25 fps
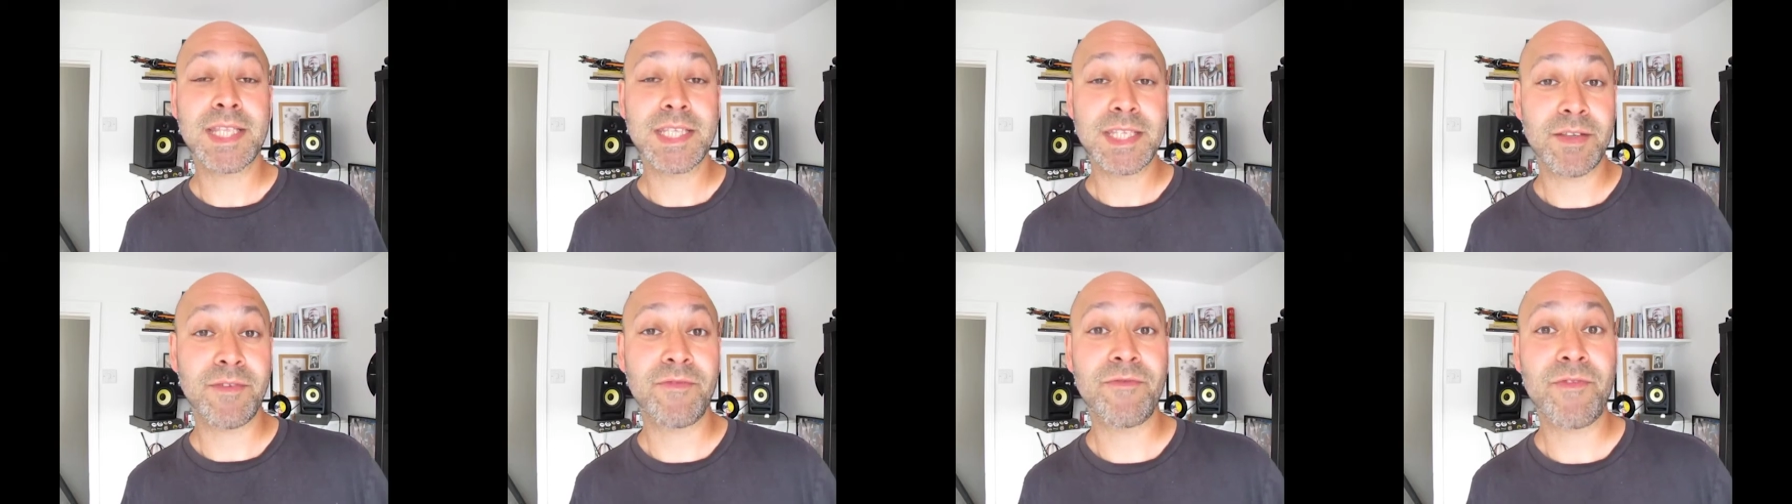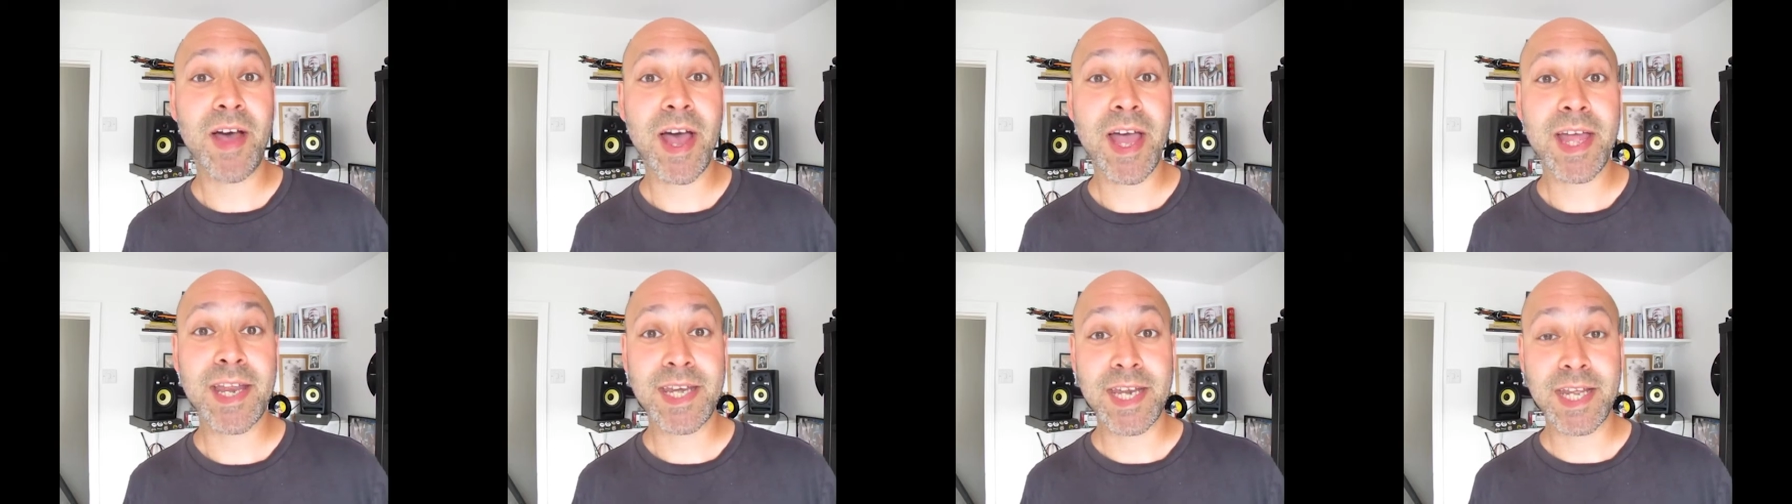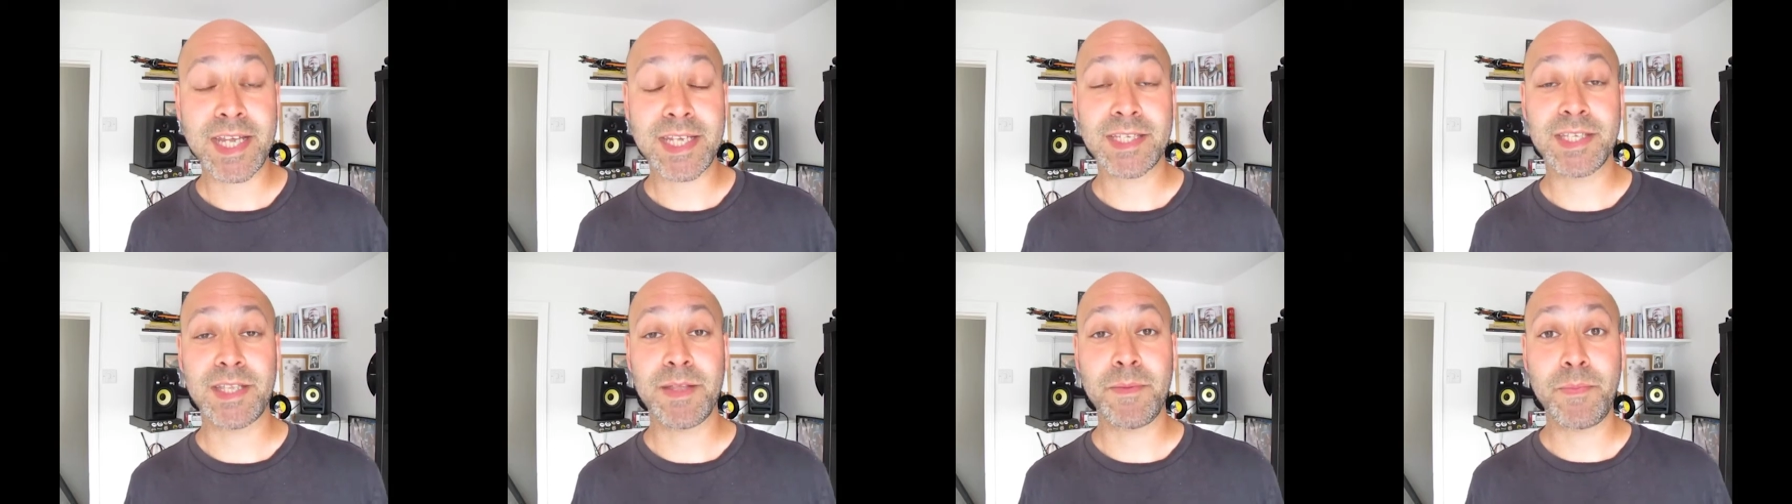to find
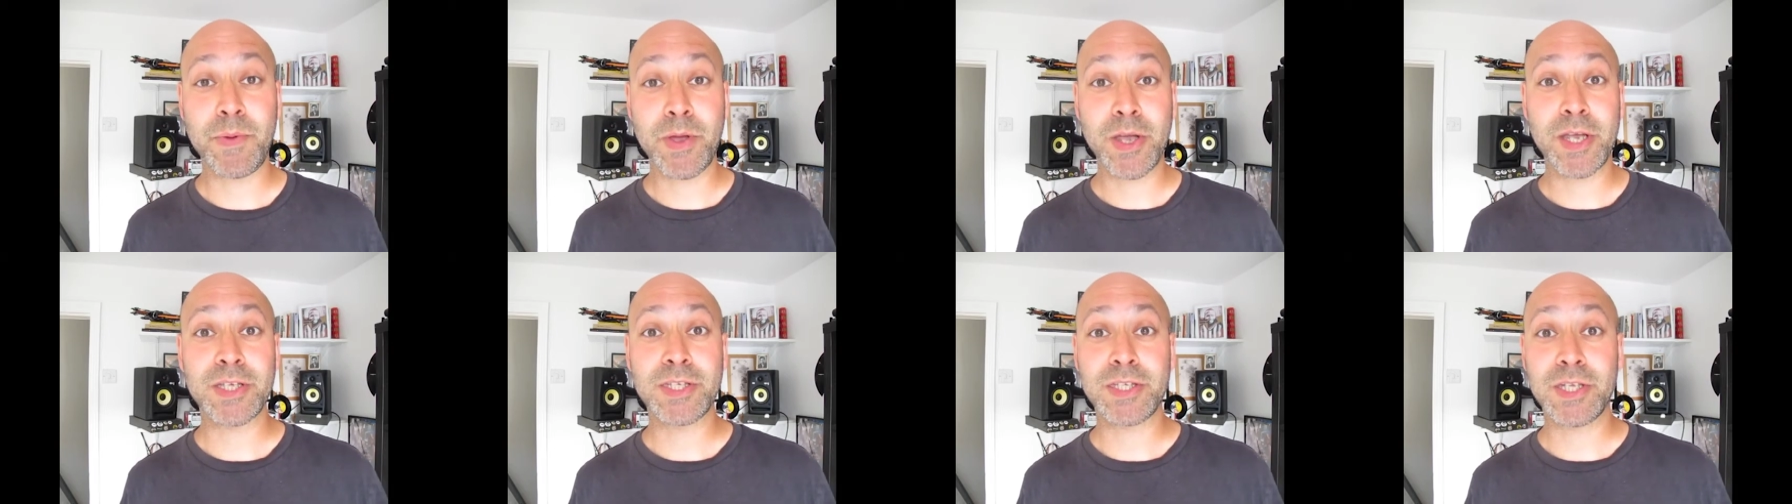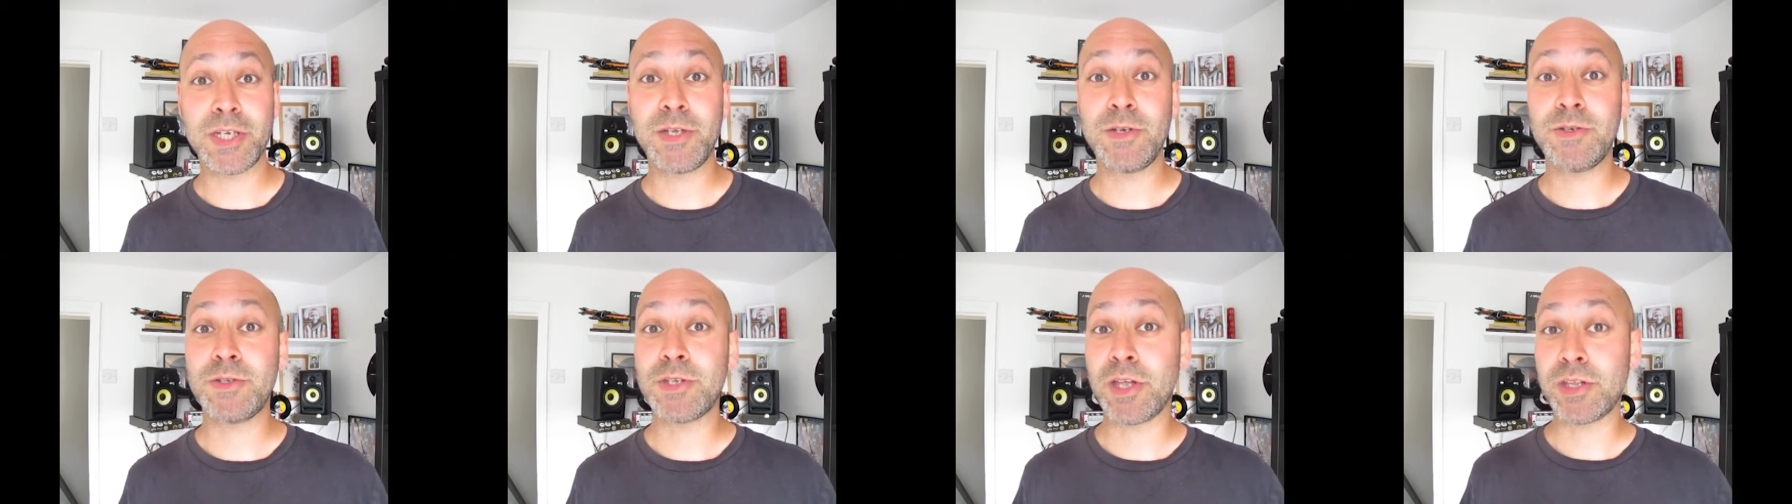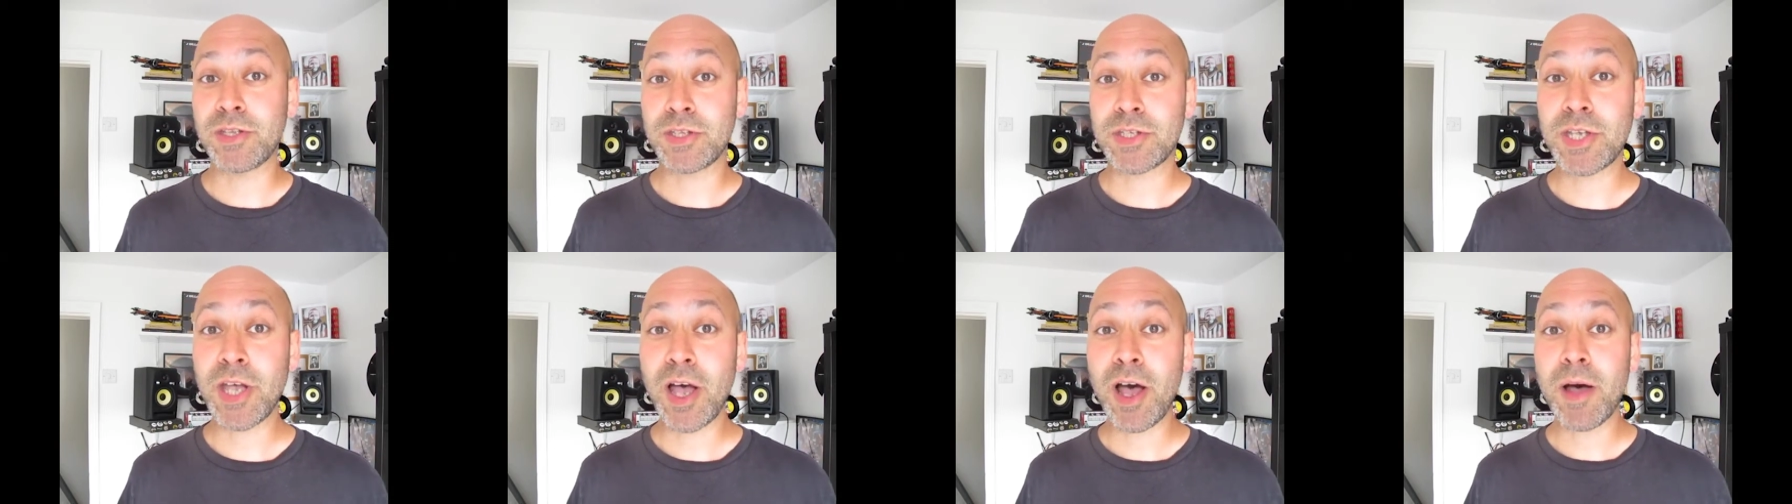is the person who's
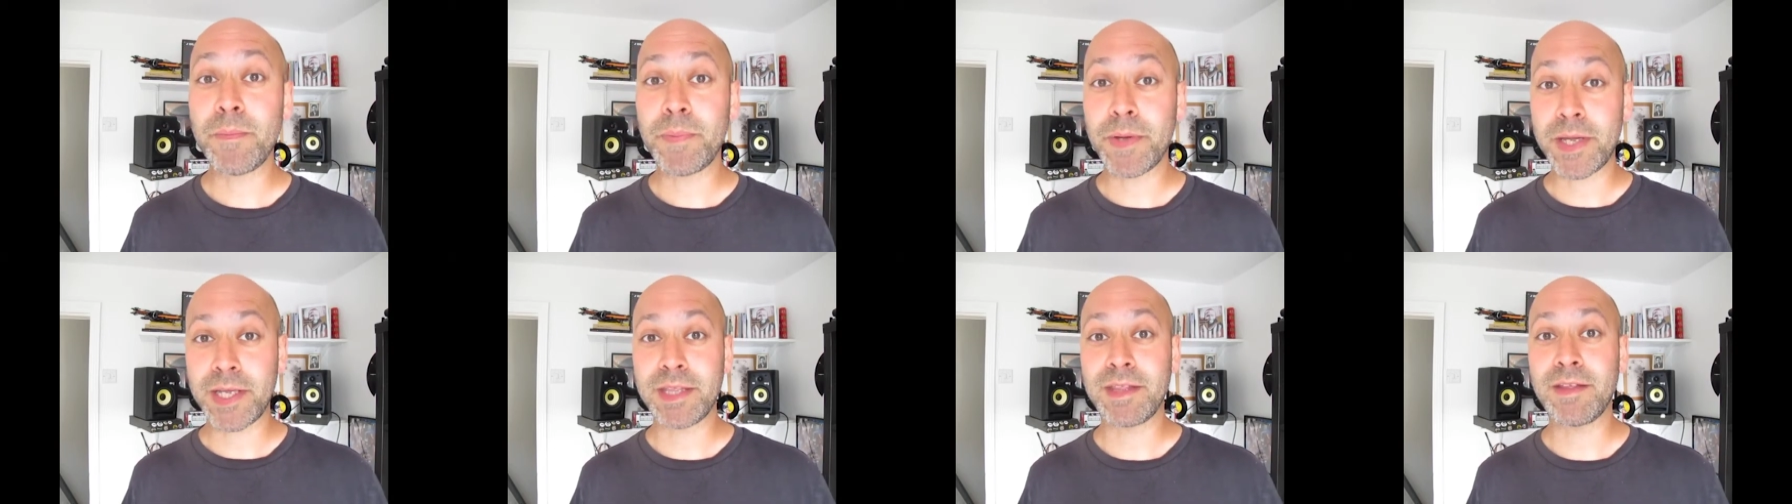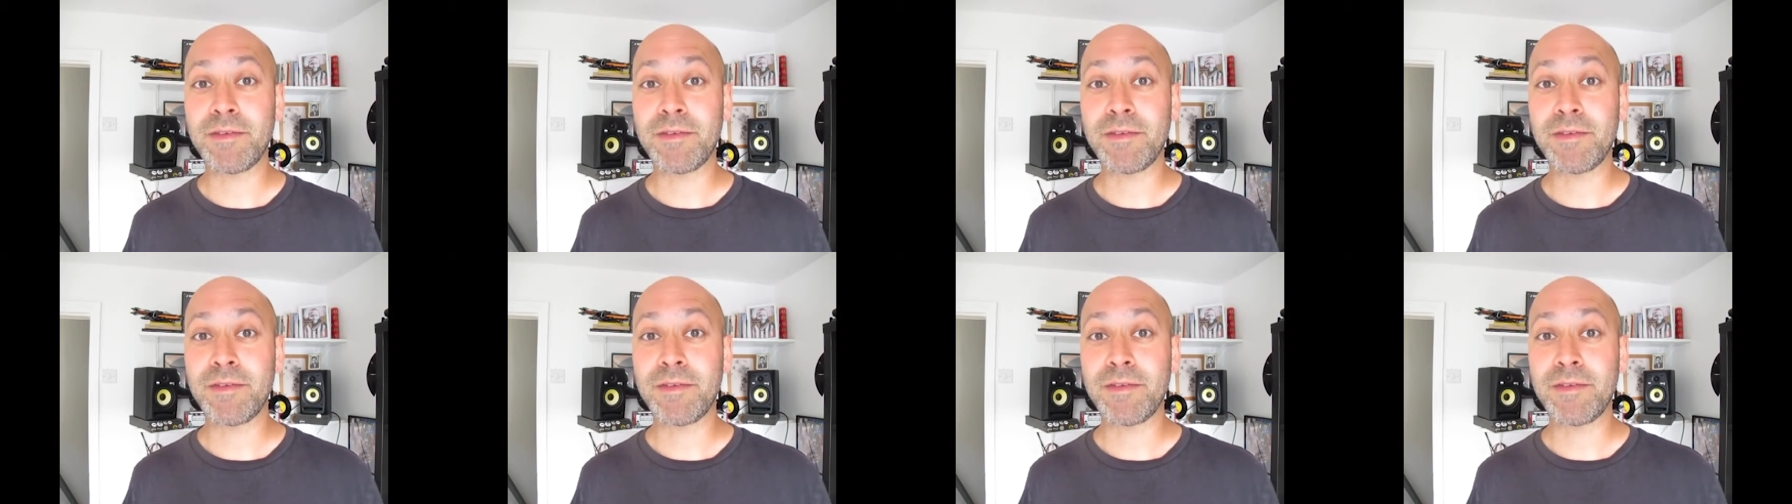on top in